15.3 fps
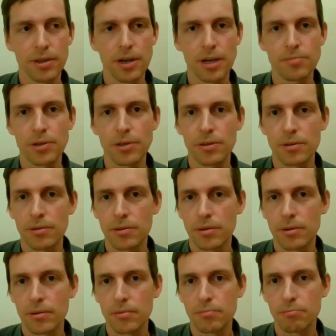talk about
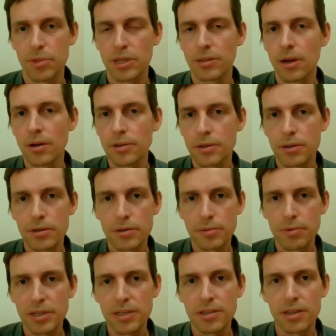bit larger
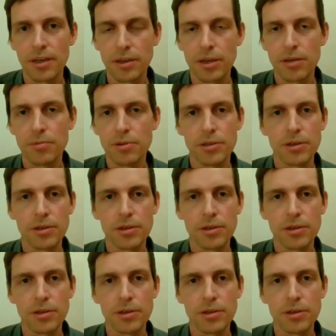species like humans.